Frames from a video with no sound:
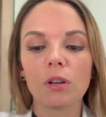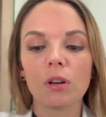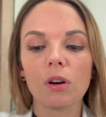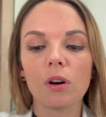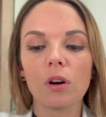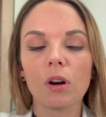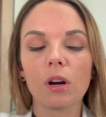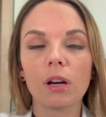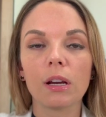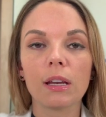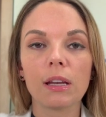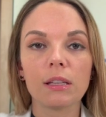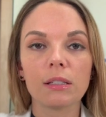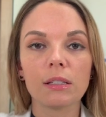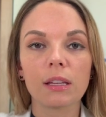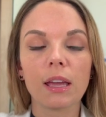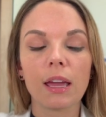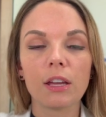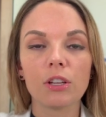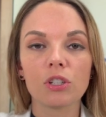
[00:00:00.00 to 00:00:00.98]
are an
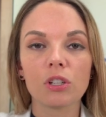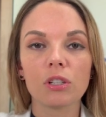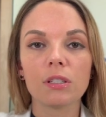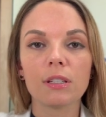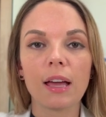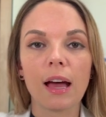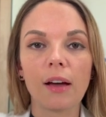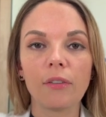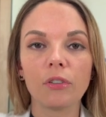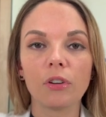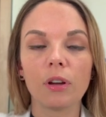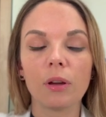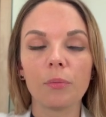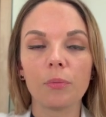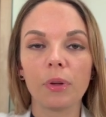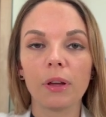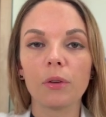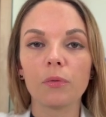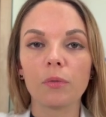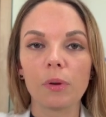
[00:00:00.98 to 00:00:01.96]
indication to have your
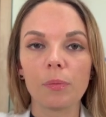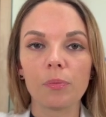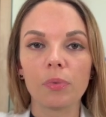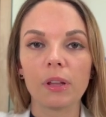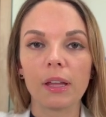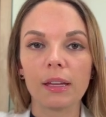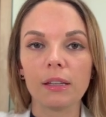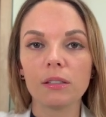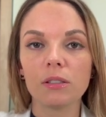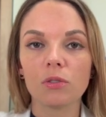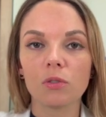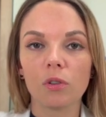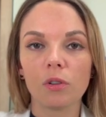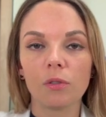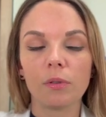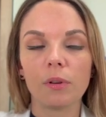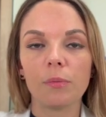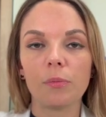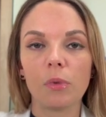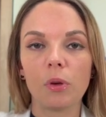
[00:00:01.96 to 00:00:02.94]
implant replaced or
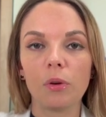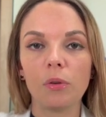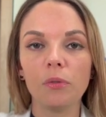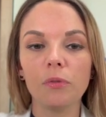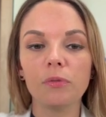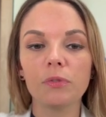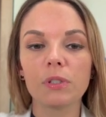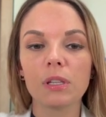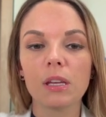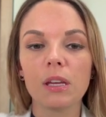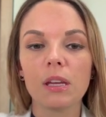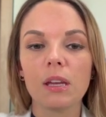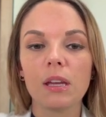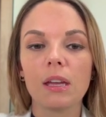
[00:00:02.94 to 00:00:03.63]
removed,